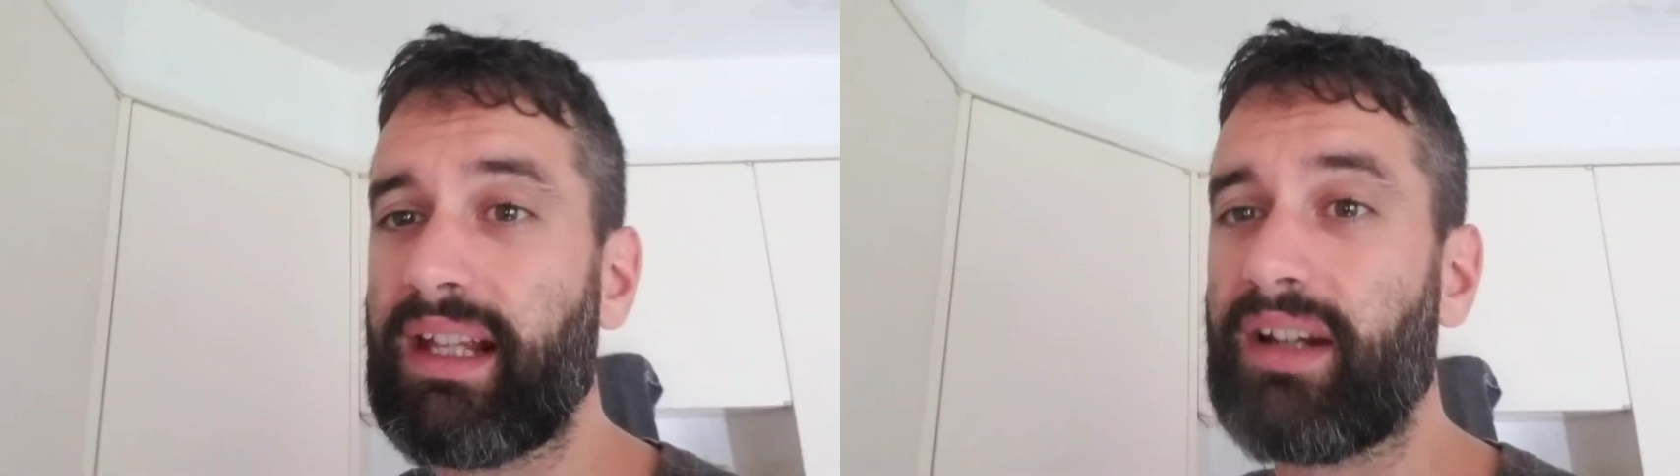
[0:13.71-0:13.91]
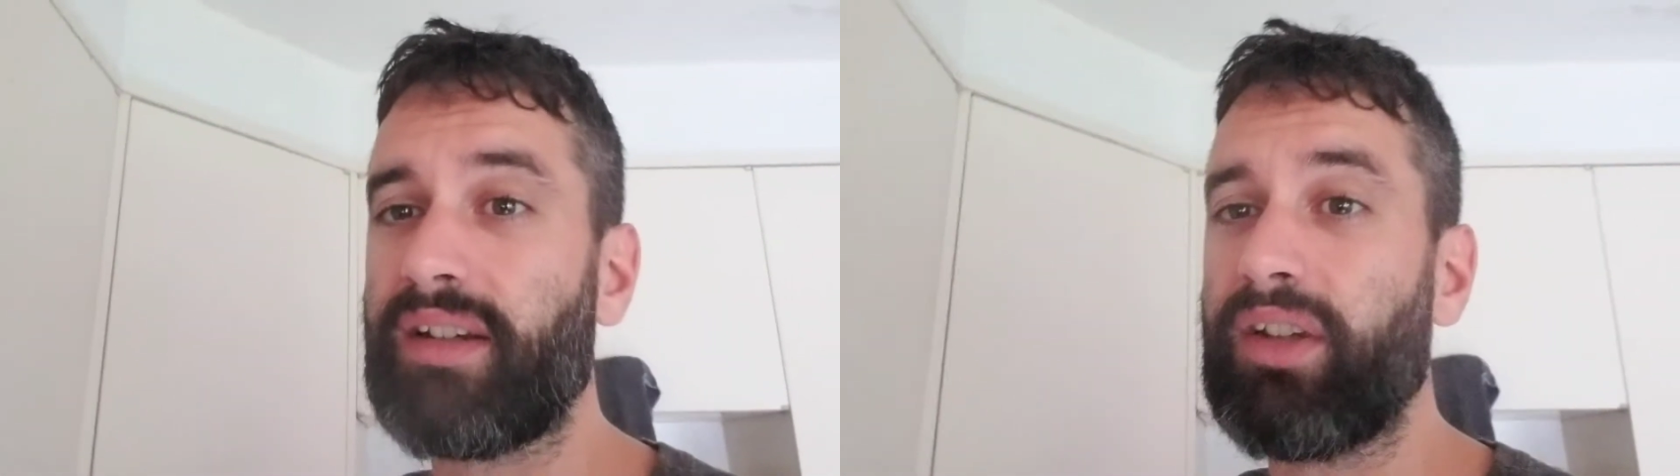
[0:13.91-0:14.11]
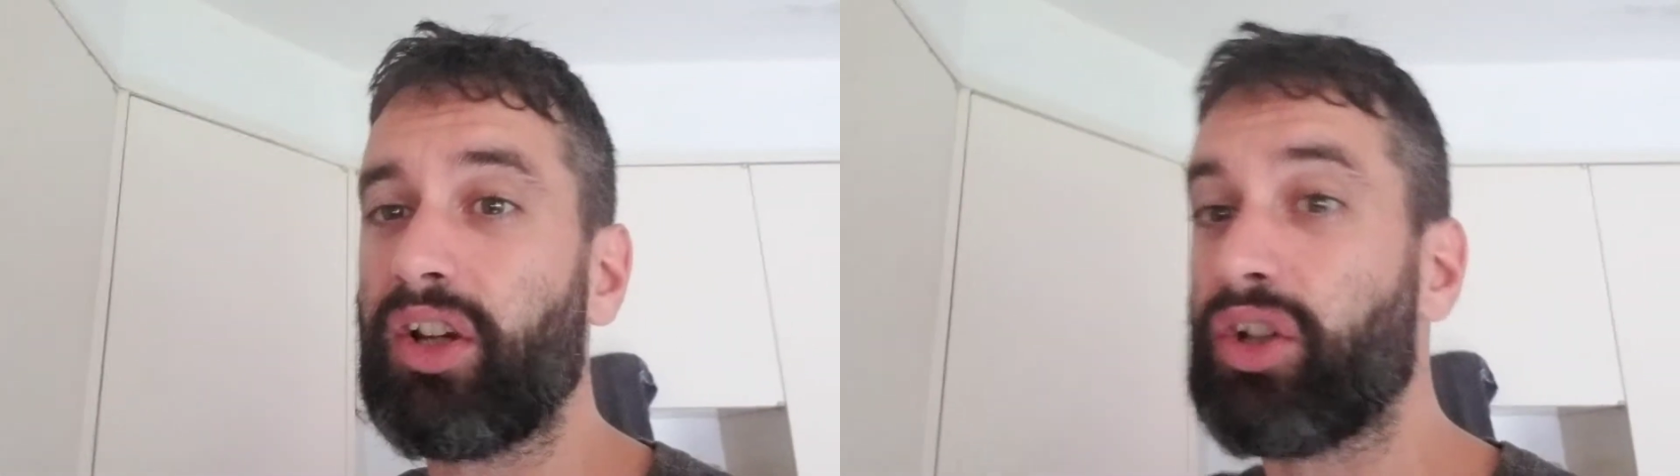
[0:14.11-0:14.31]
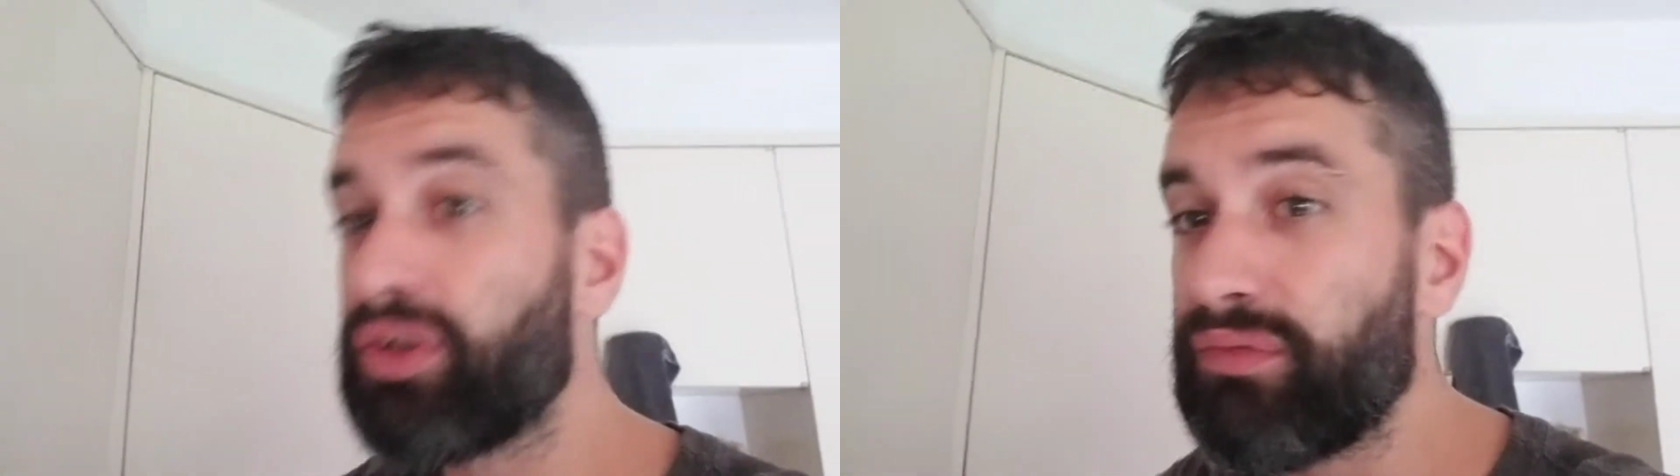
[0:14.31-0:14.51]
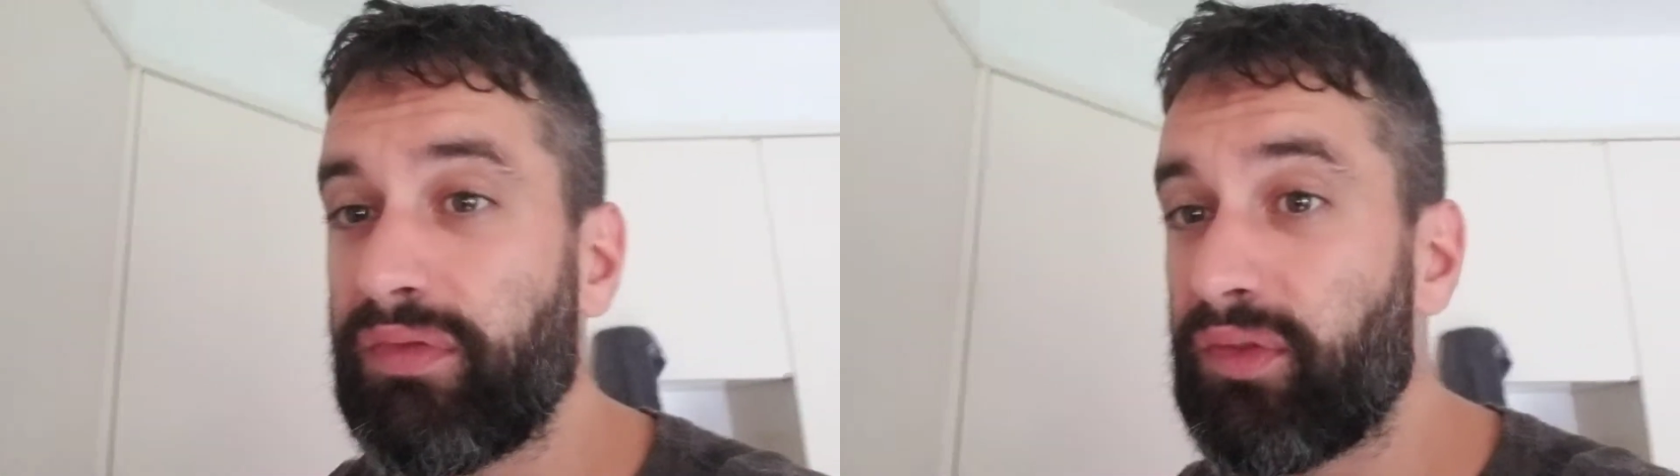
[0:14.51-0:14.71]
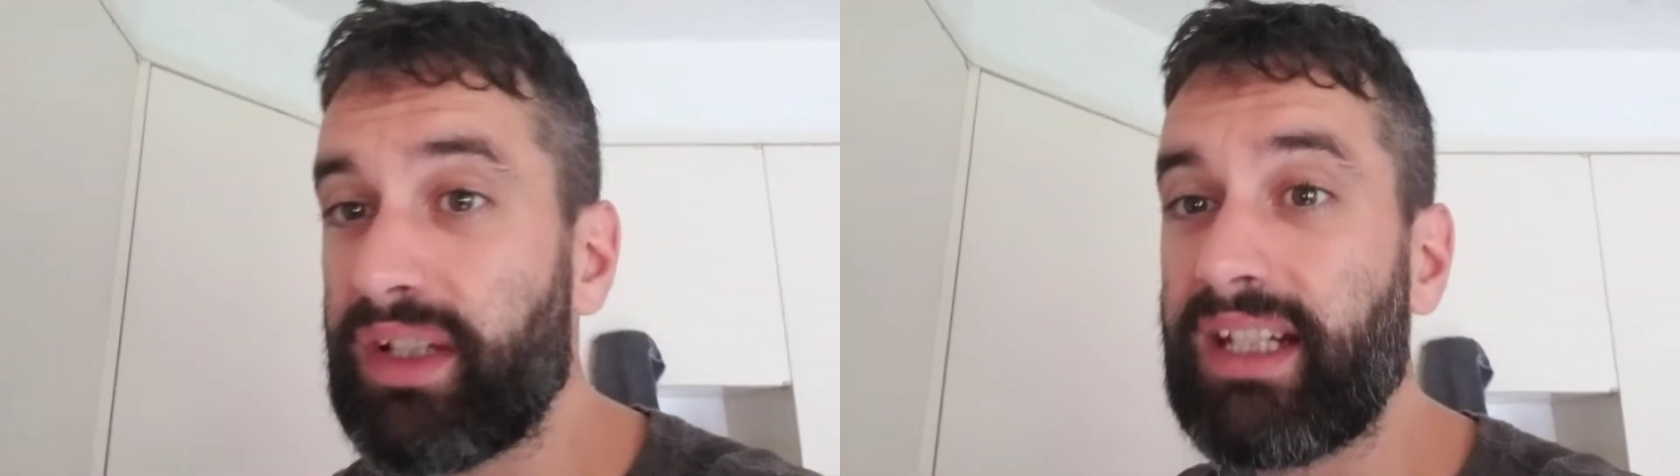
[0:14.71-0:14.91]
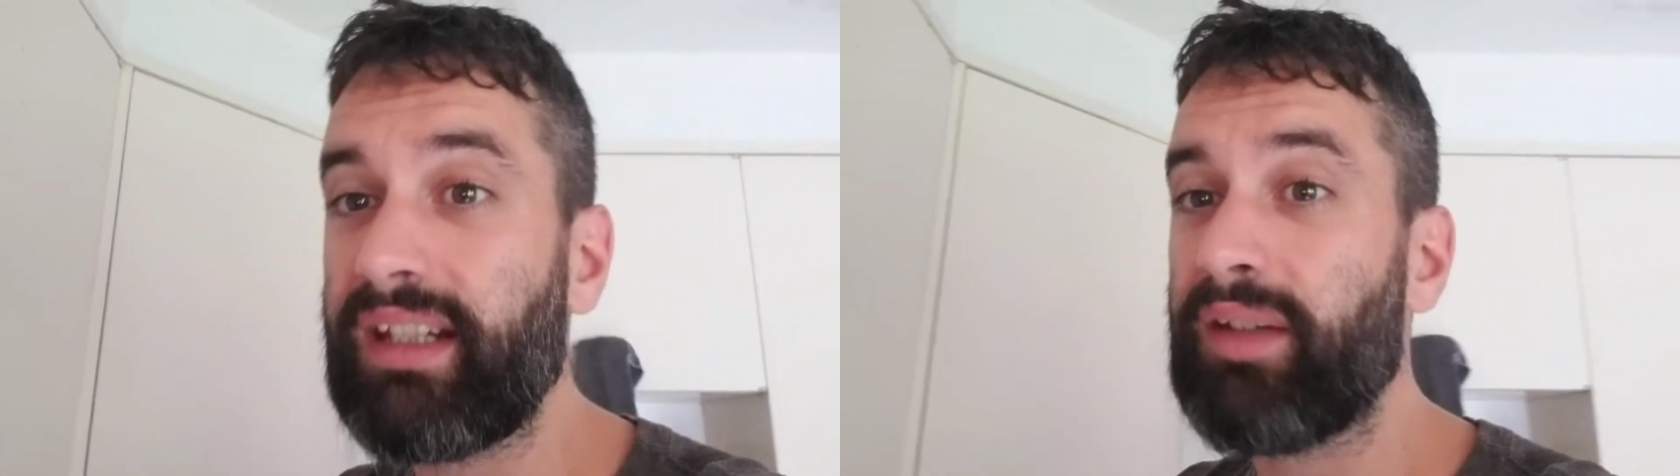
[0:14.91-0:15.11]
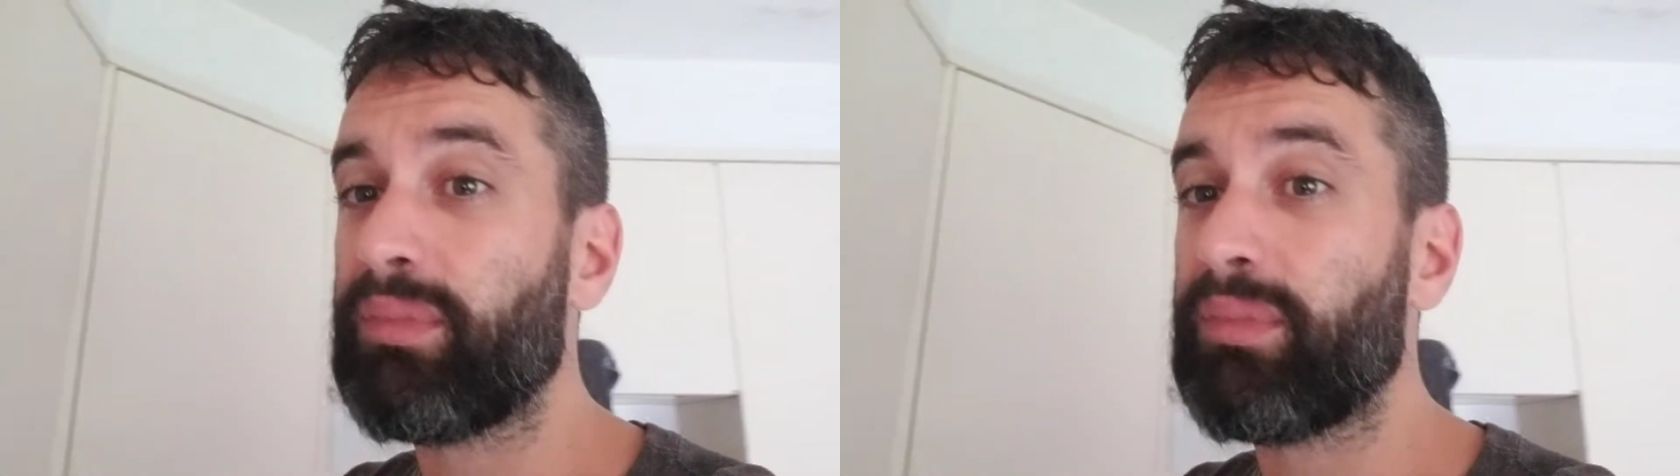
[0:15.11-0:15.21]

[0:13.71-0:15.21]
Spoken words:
are gluten-free,